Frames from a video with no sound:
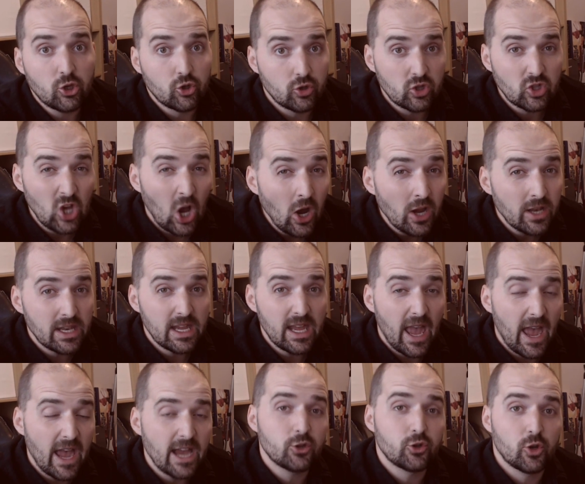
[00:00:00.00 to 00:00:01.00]

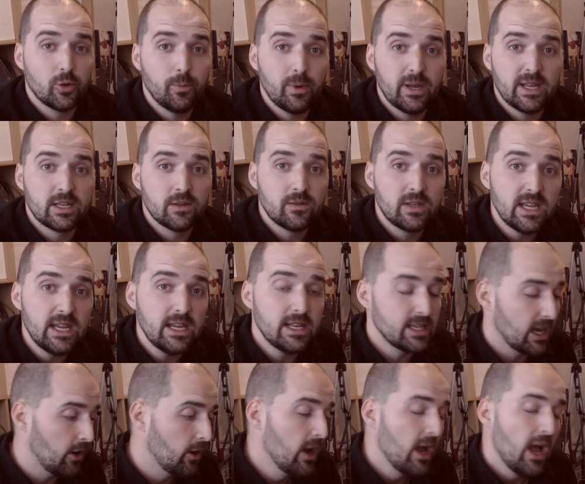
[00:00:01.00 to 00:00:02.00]
tiny extra bit of
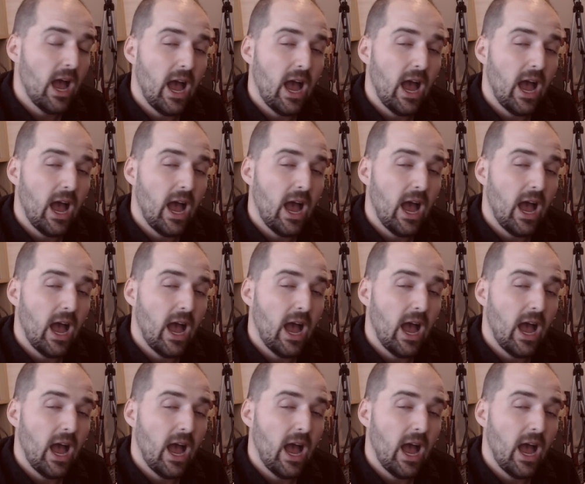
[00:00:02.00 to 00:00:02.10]
detail,